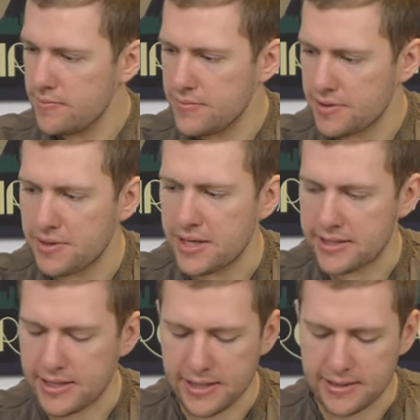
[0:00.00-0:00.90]
so in this,
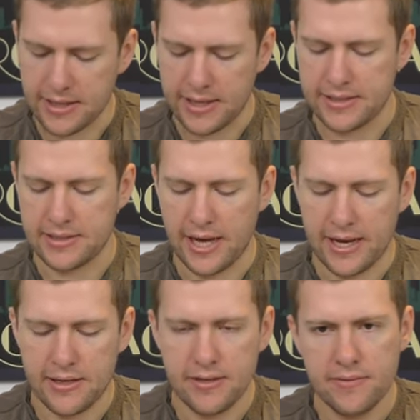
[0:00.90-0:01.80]
he is he is an
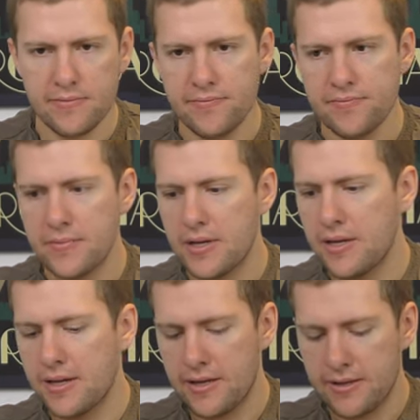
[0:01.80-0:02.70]
alien.
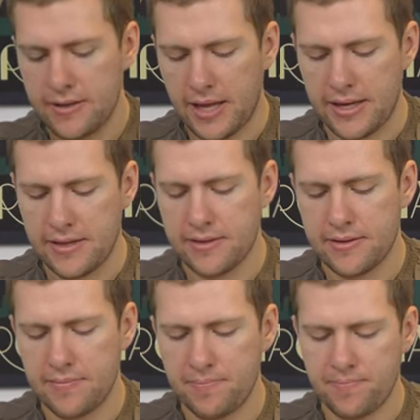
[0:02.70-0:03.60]
They,
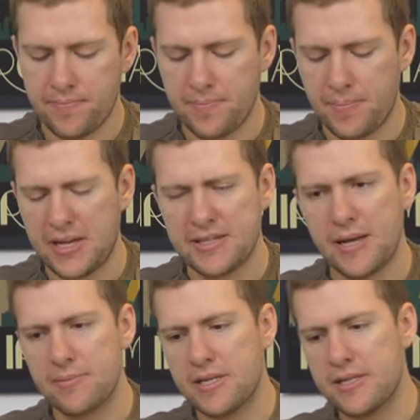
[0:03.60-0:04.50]

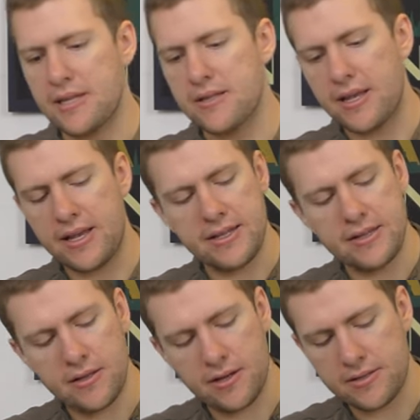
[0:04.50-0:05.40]
except he didn't he
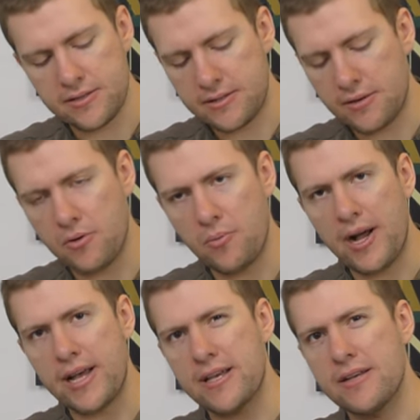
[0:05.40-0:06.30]
didn't like stow
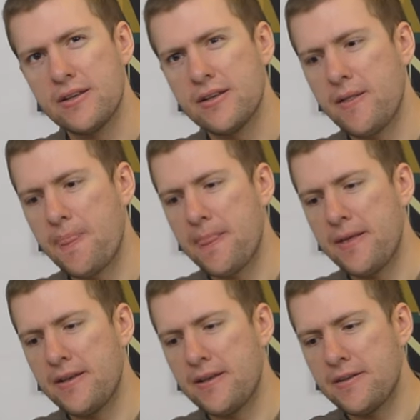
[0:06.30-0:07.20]
away.
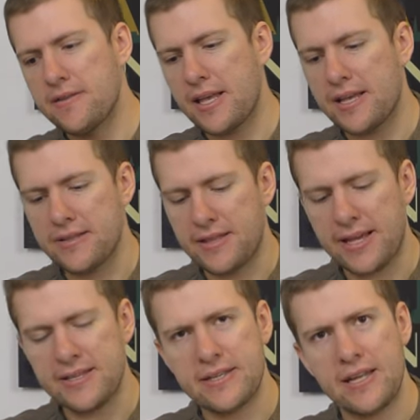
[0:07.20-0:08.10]
They they
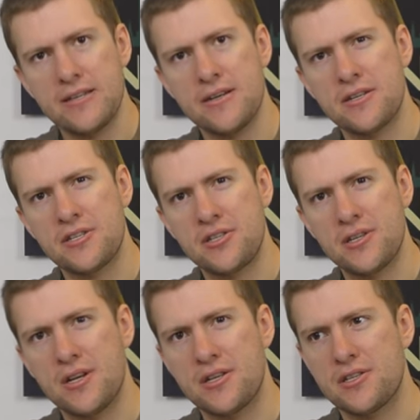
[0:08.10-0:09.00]
sent a sh
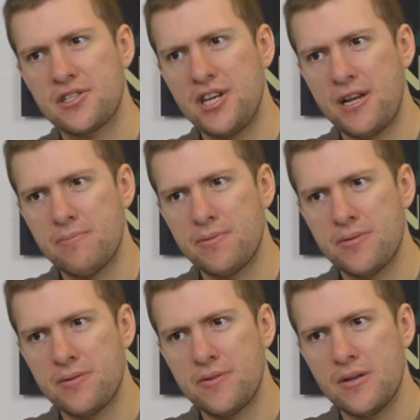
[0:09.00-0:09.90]
a ship
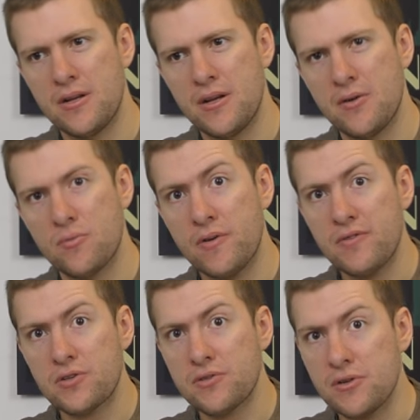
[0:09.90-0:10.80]
with a
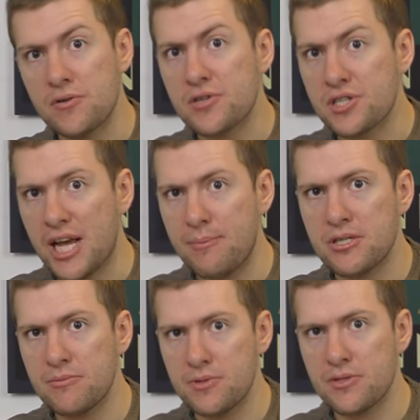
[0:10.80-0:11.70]
crew, because
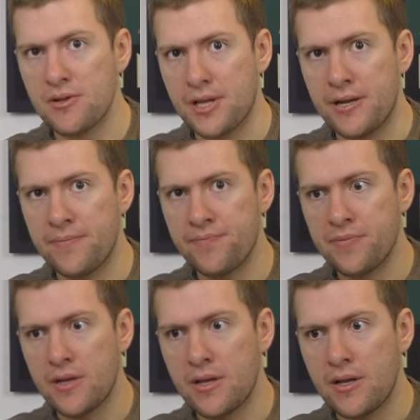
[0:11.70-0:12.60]
Jameson was on it,
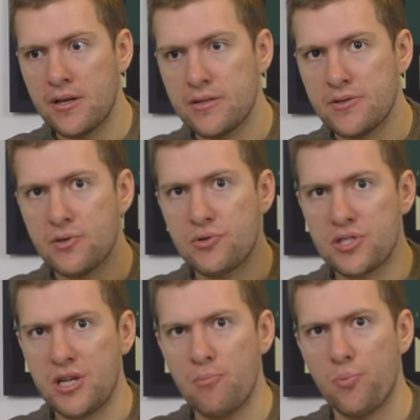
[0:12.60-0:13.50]
to
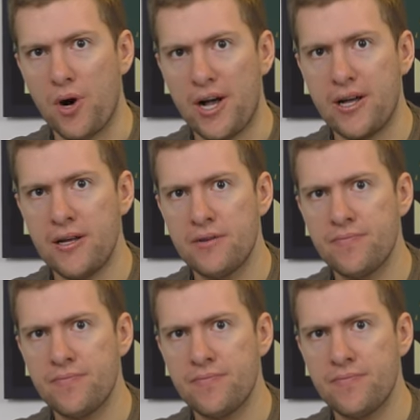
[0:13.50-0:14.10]
somewhere.